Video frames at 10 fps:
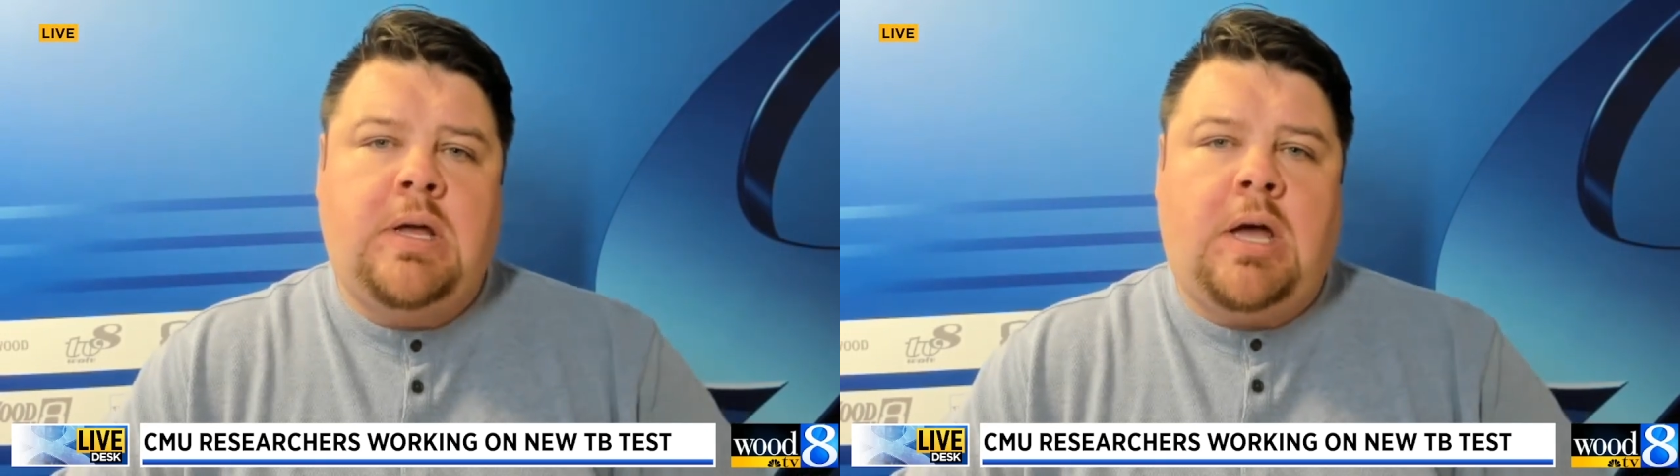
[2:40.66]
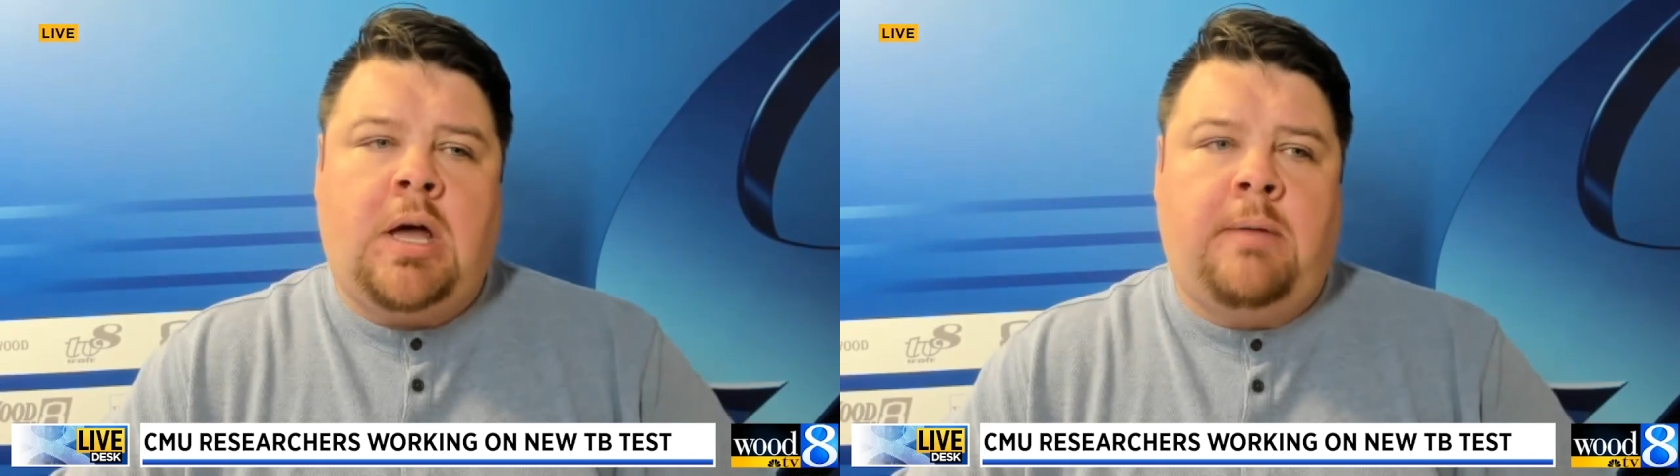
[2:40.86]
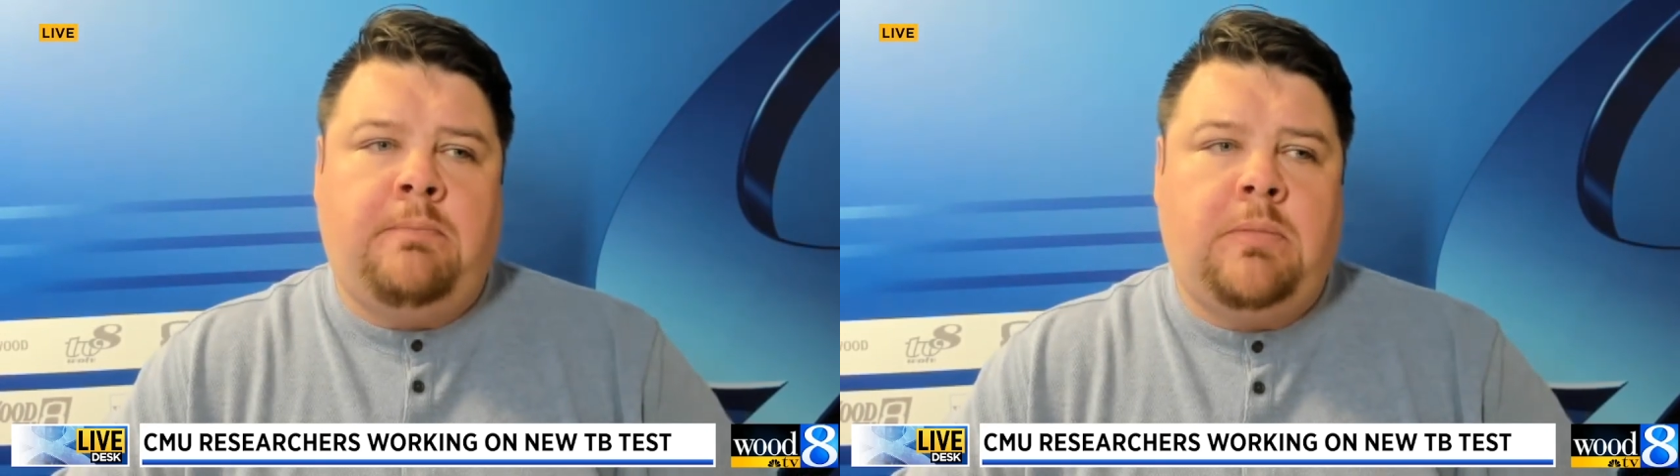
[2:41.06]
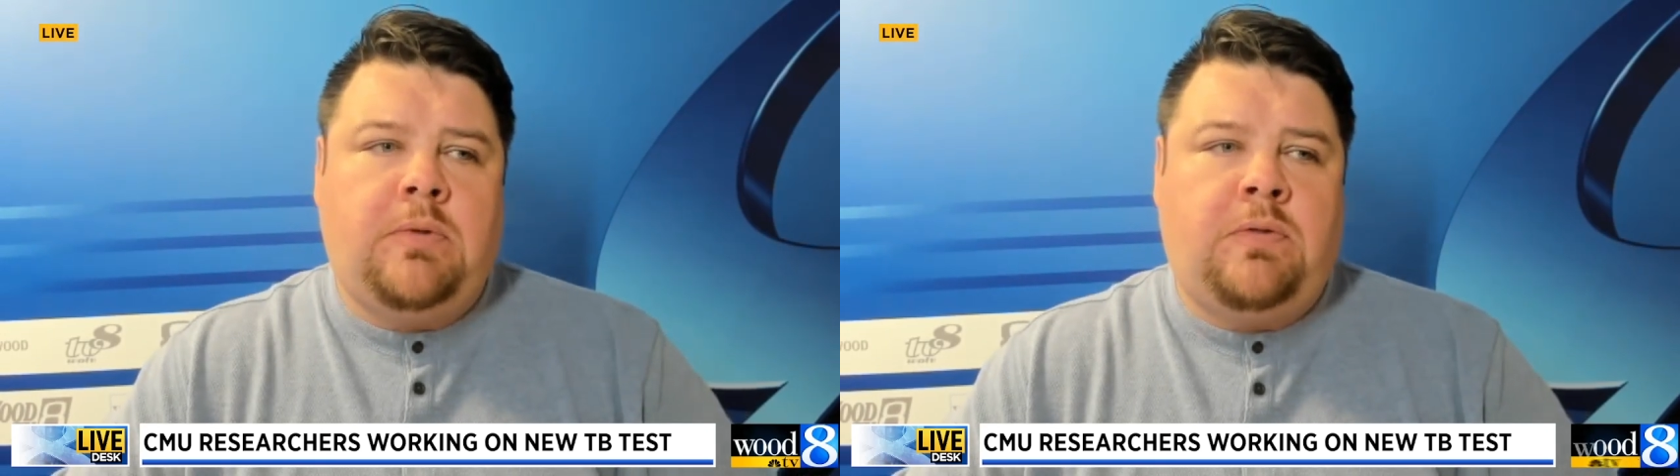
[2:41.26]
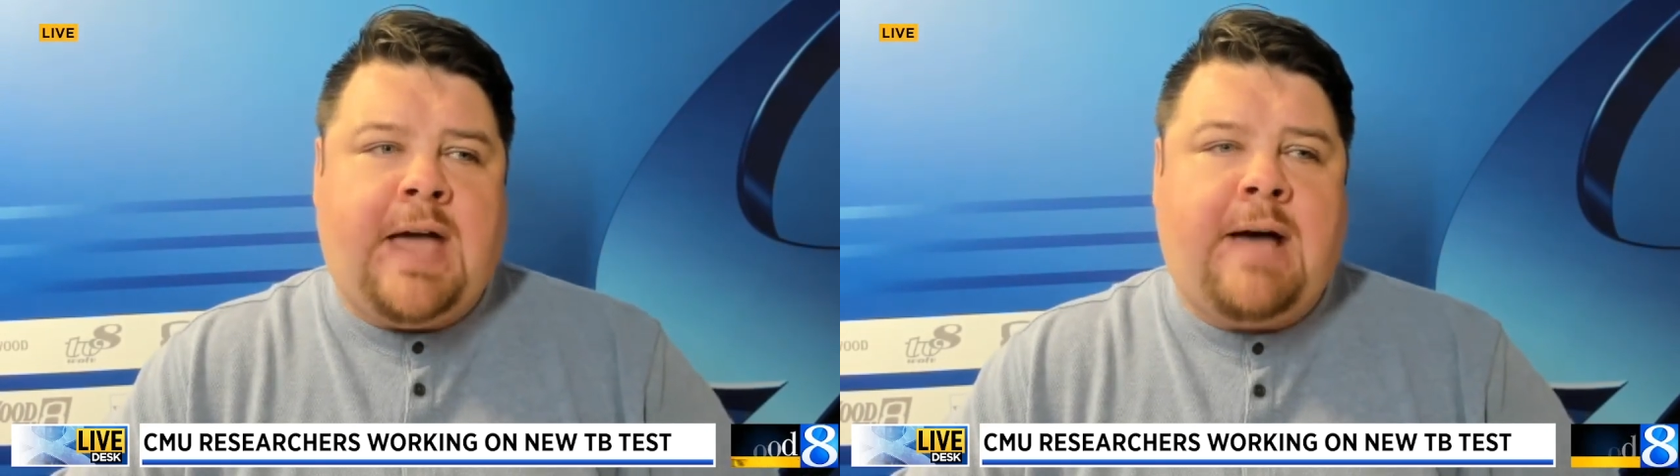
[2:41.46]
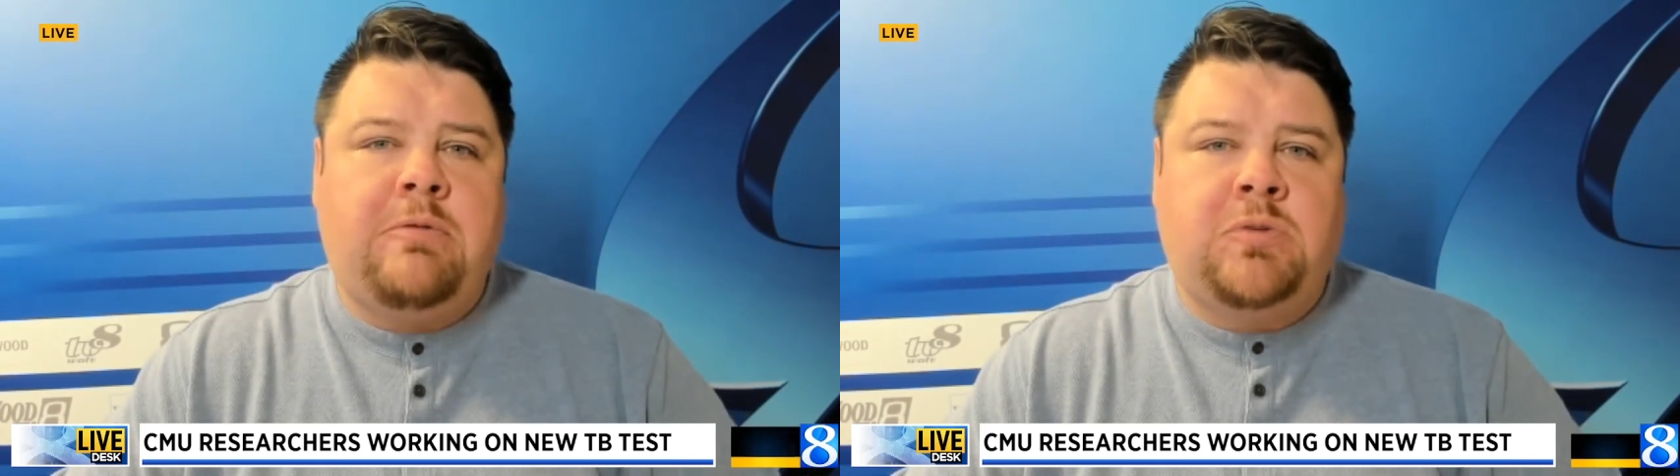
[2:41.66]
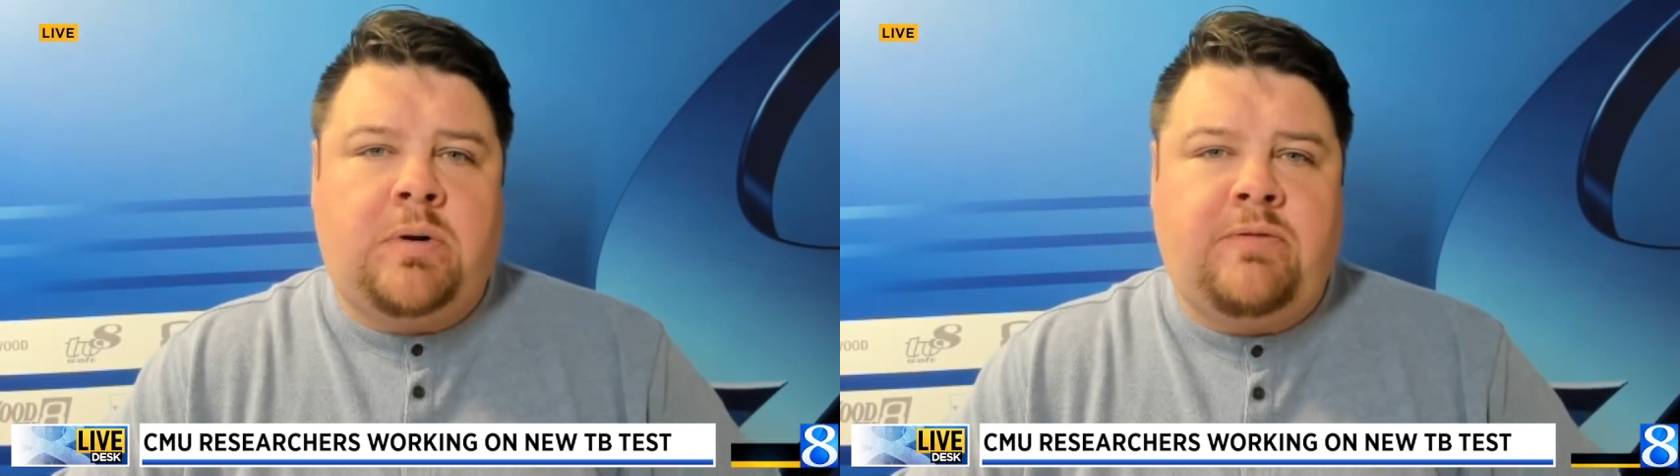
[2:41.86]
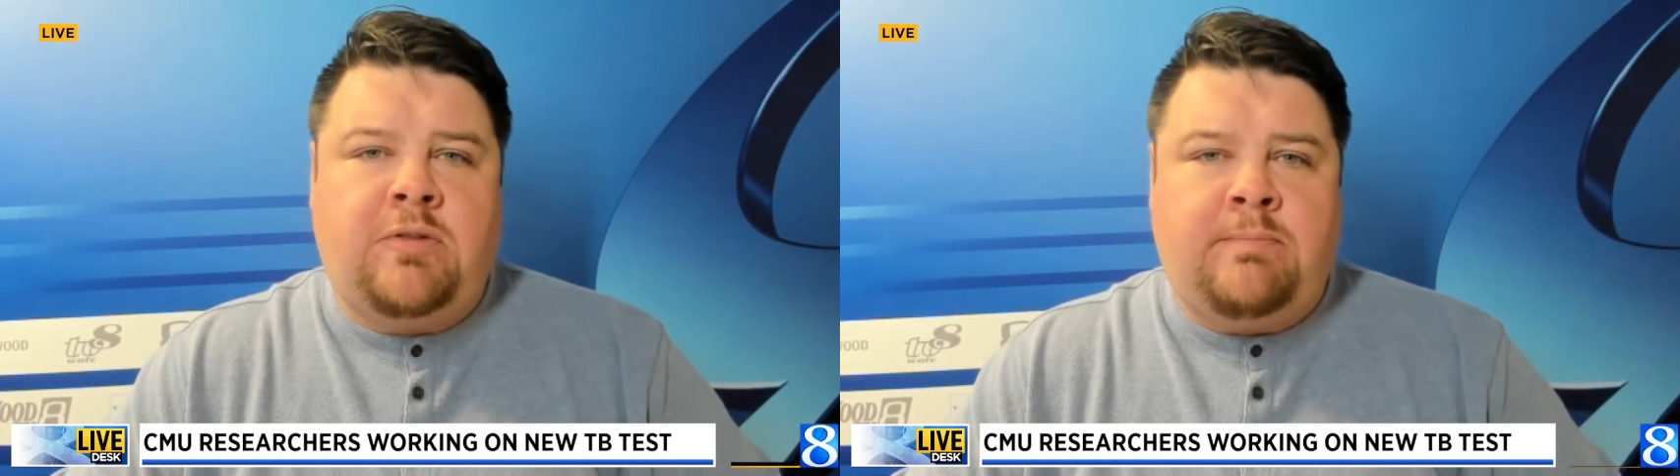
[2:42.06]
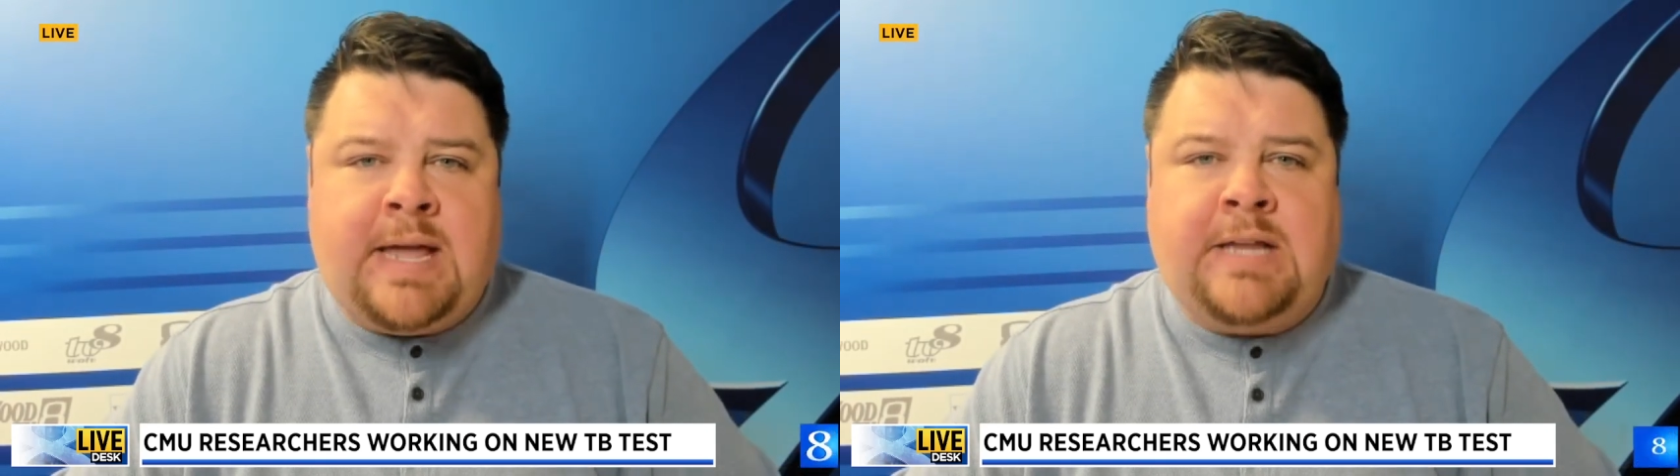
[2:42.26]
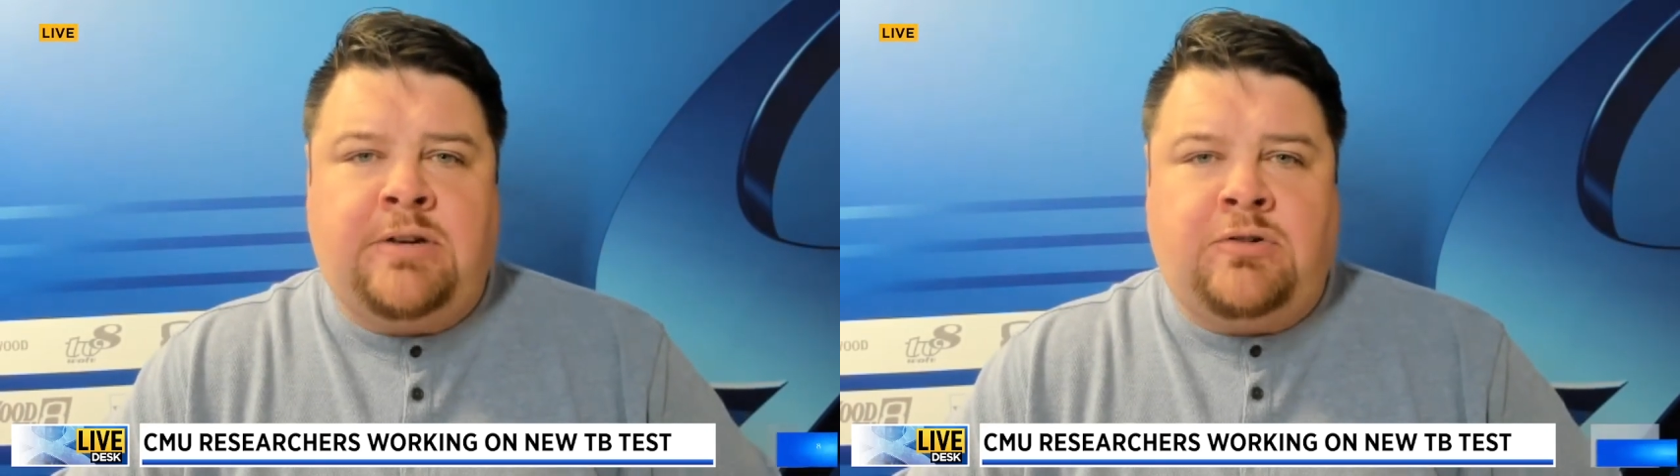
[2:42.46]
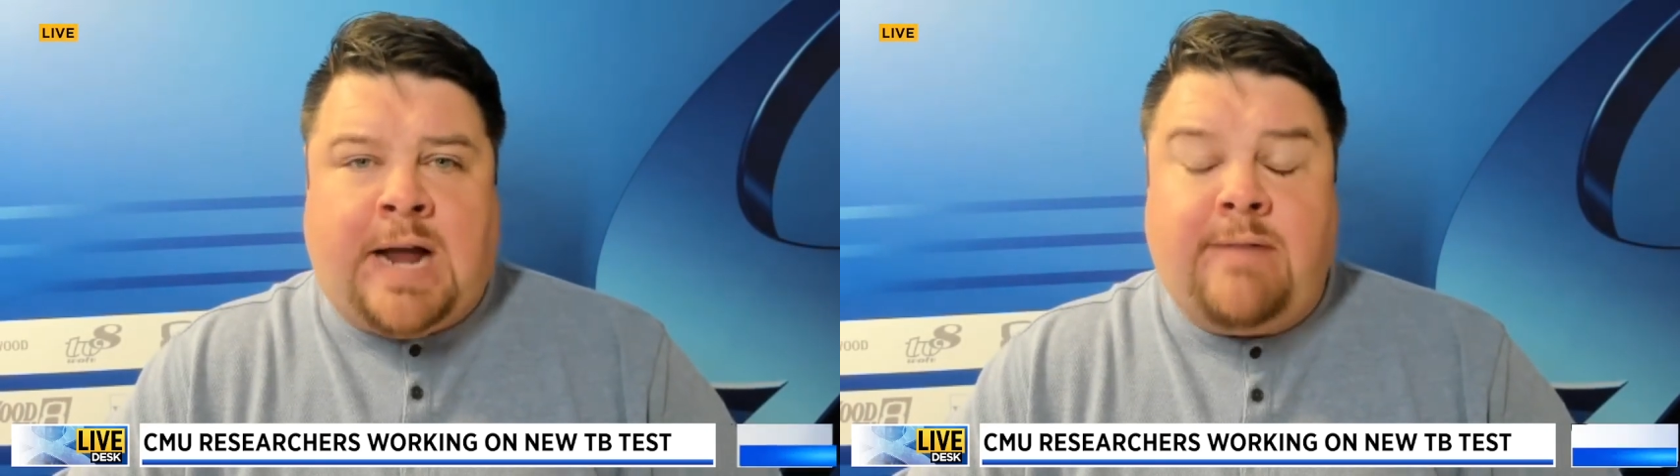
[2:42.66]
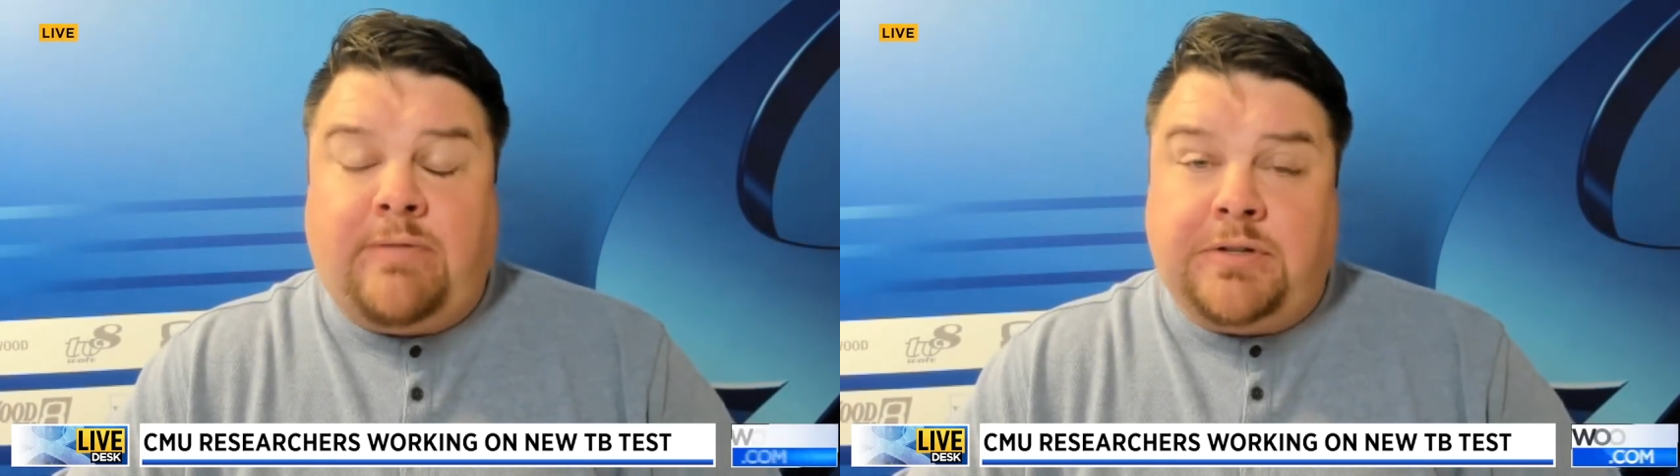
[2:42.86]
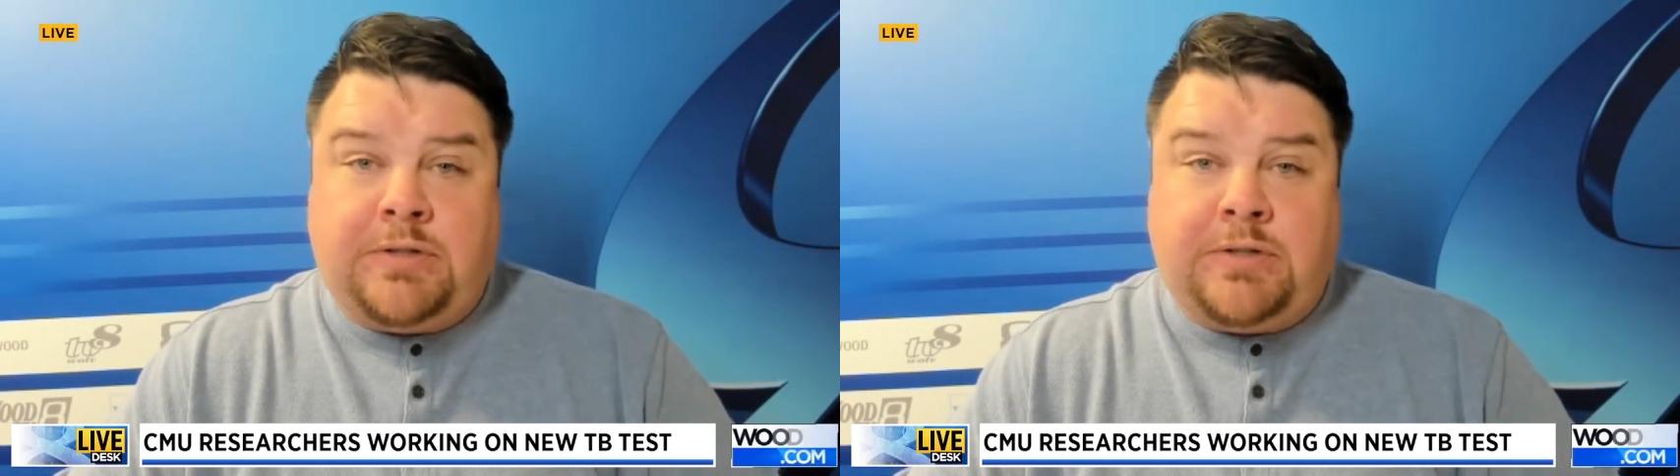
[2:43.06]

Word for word: um, that was one of the main drivers